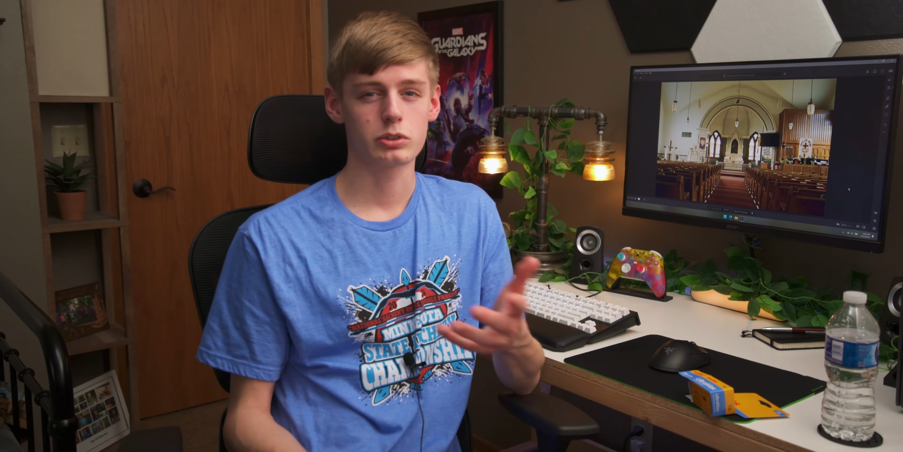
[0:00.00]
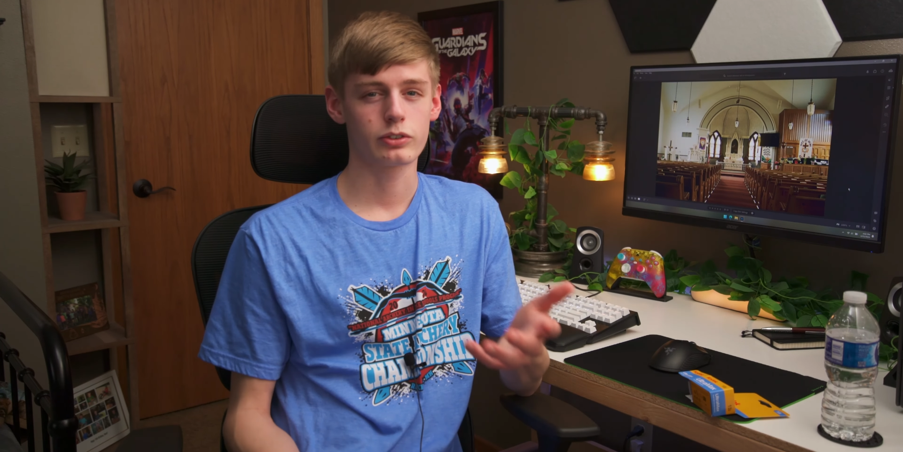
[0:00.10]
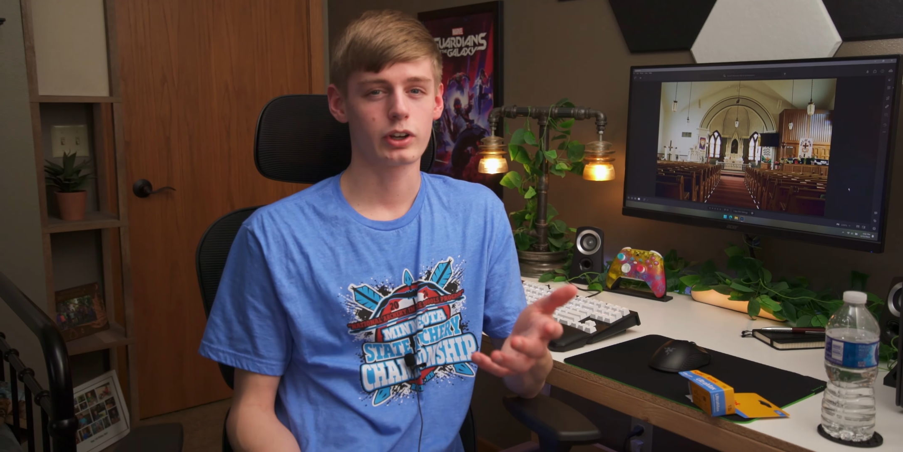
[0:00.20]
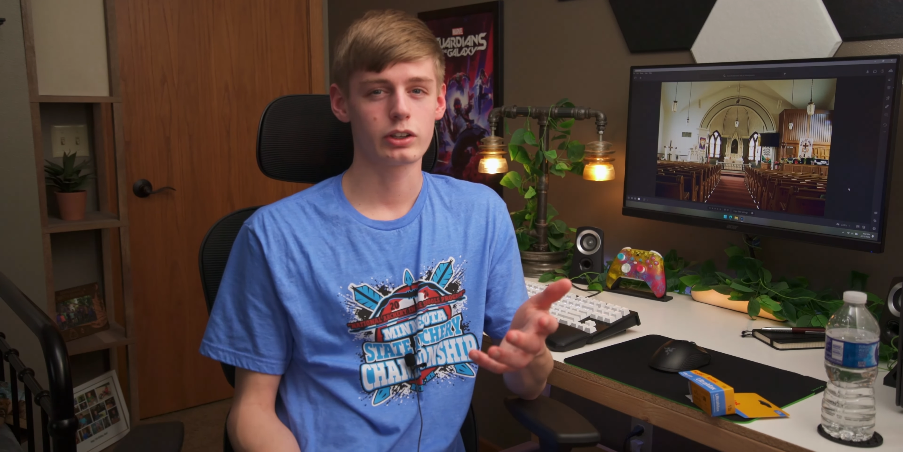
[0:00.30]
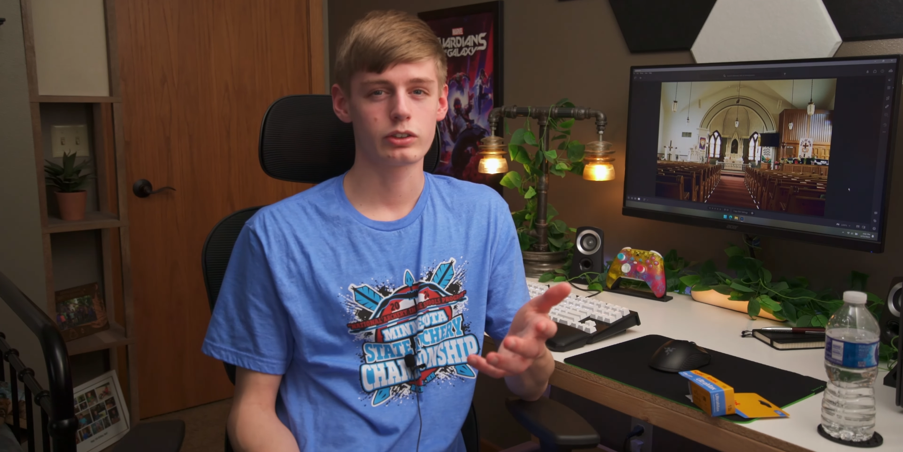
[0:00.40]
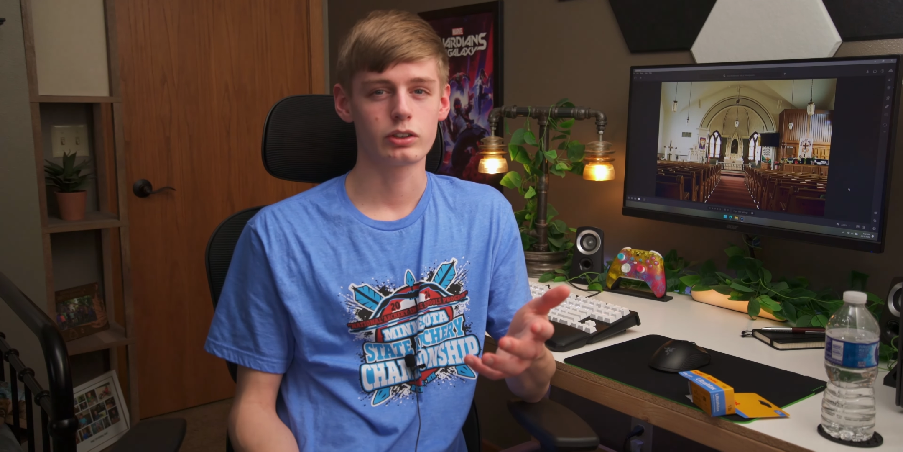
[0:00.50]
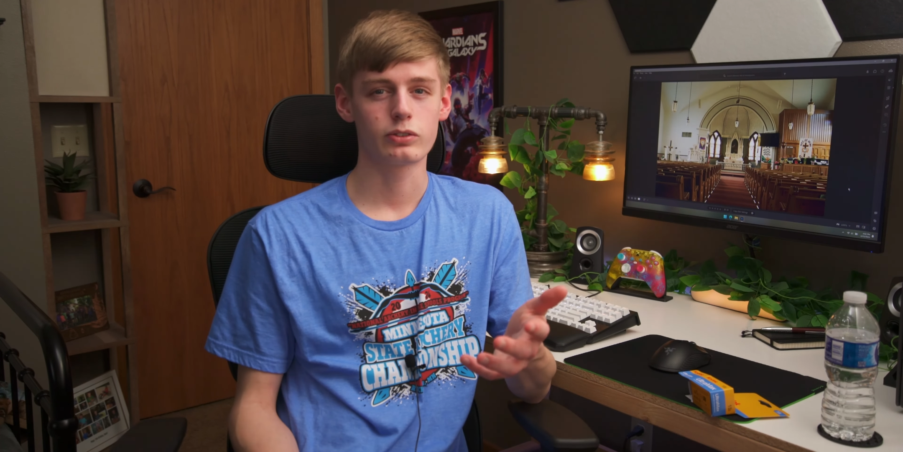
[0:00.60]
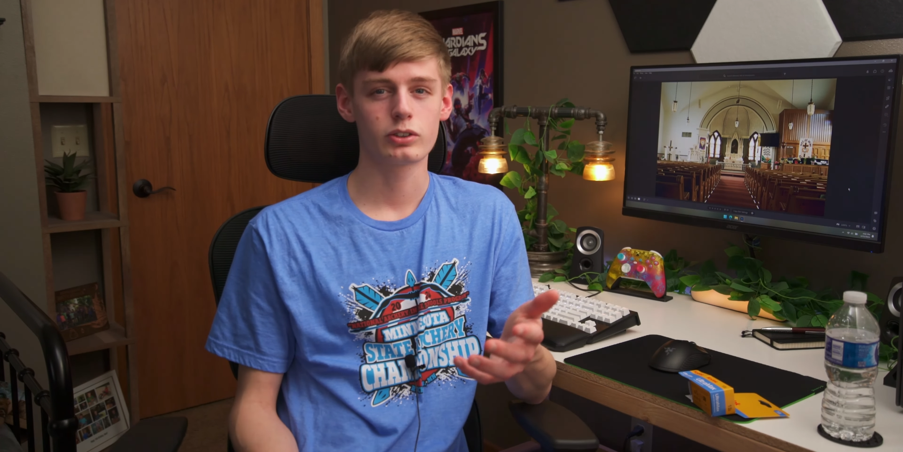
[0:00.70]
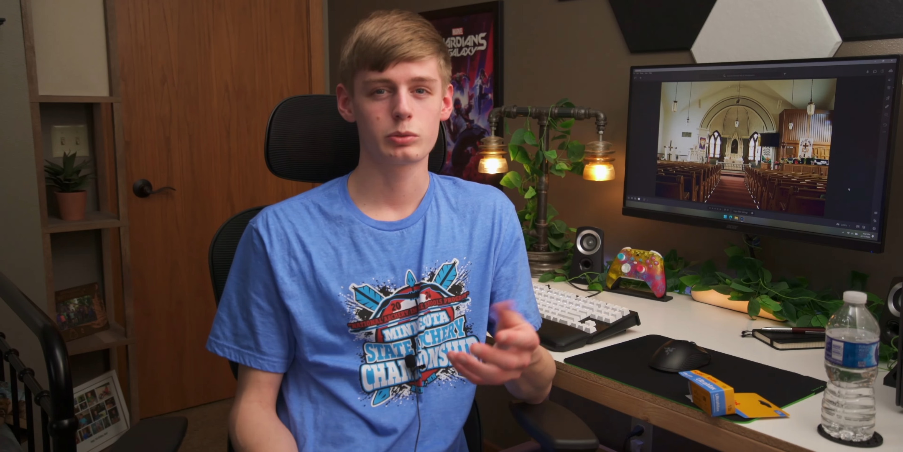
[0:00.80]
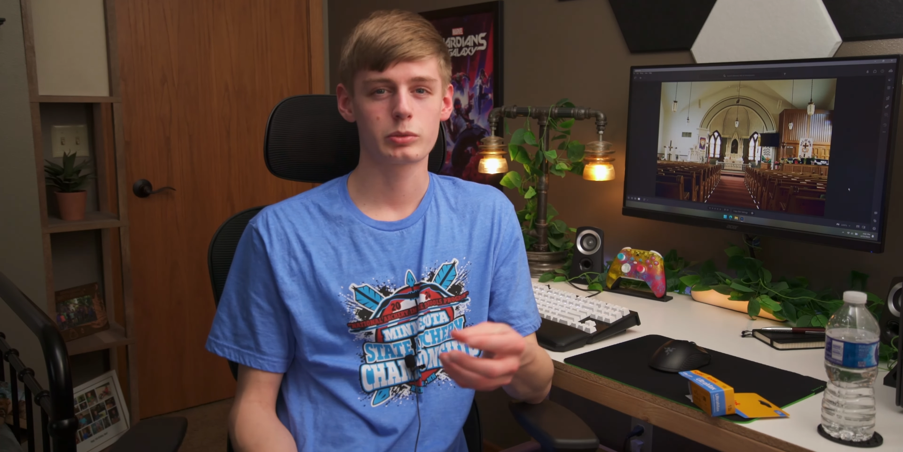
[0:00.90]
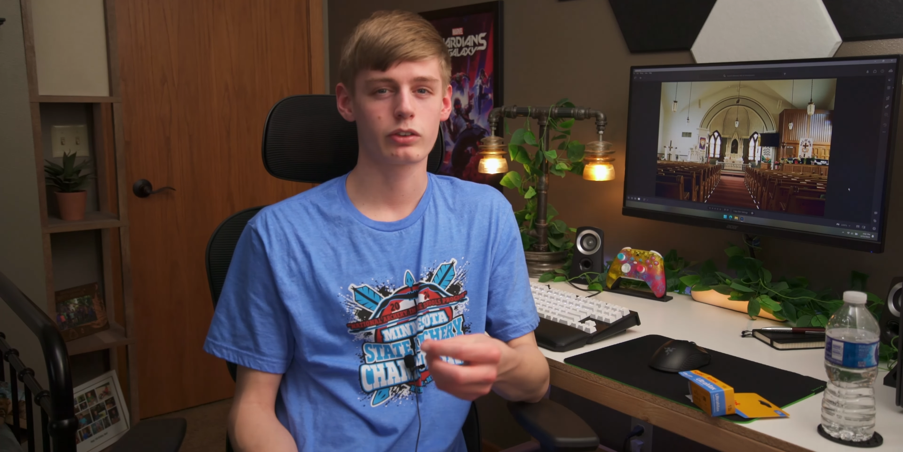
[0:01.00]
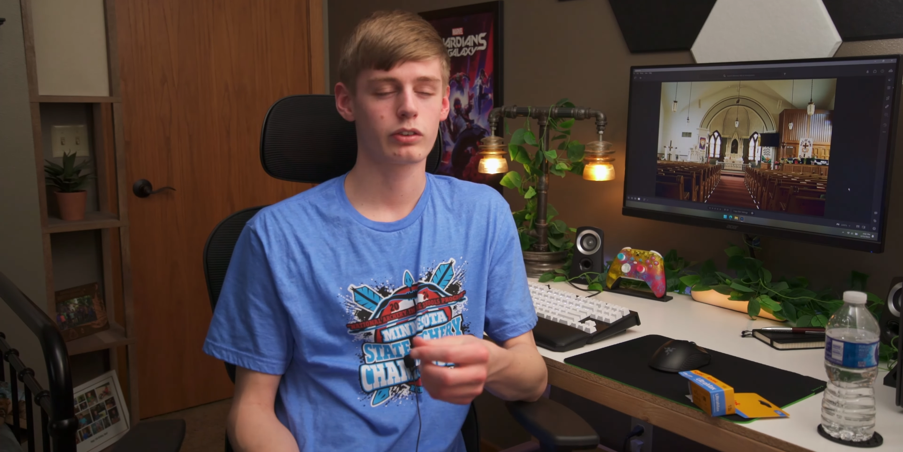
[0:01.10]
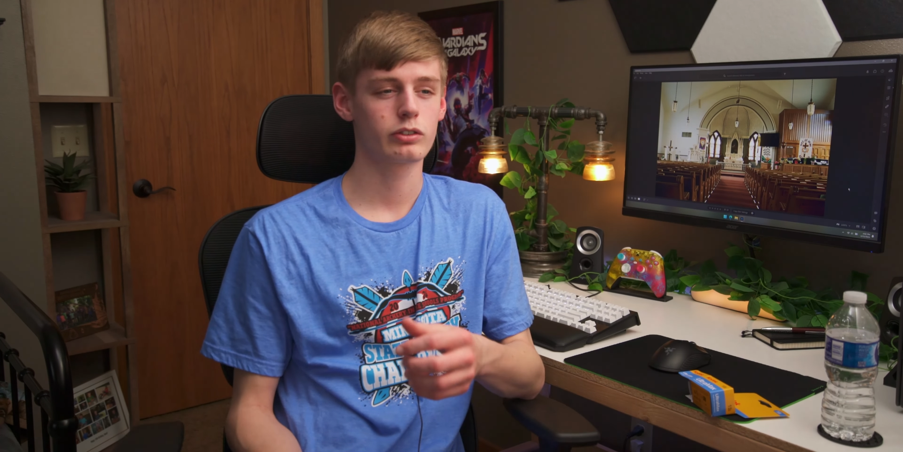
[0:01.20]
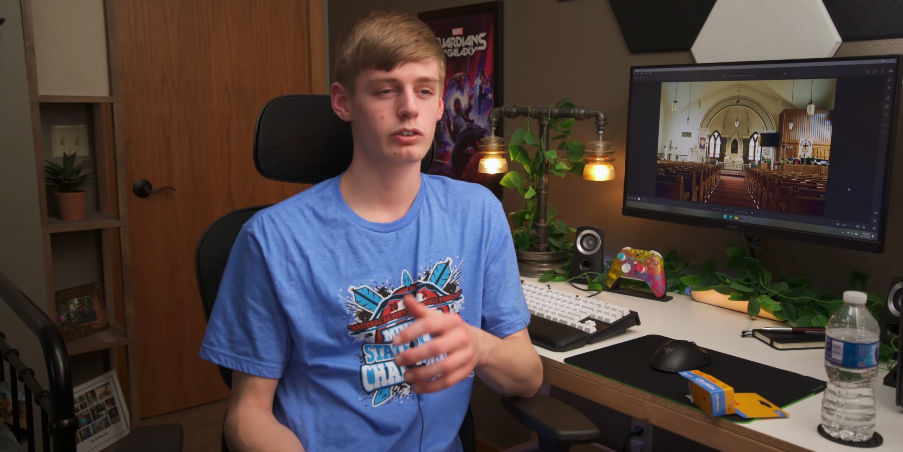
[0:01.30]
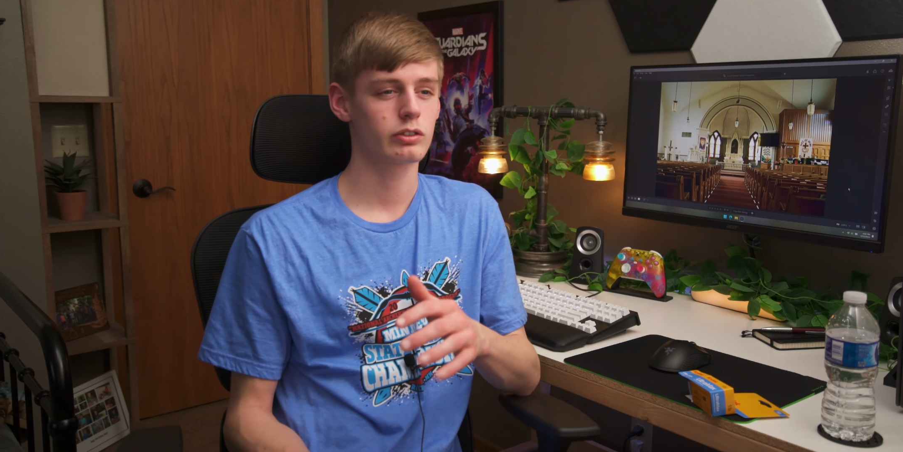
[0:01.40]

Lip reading: to find any film because it's just